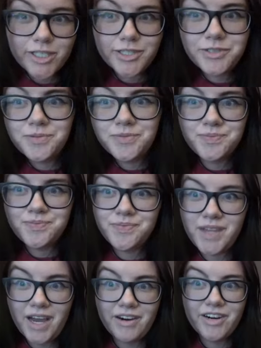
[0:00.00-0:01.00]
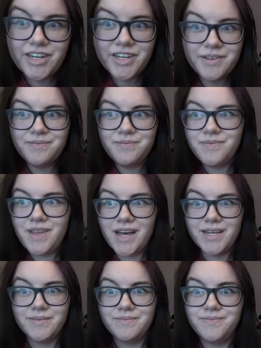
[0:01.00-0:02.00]
you, Eric.
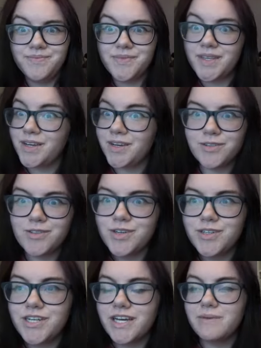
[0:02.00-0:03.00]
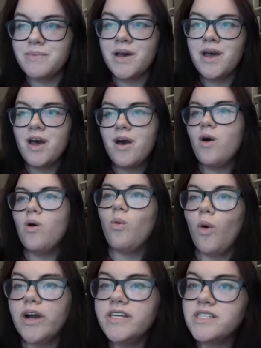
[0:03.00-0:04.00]
Um, concerned Dave.
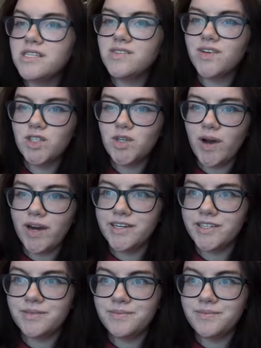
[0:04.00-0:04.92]
Why is this fish so hard?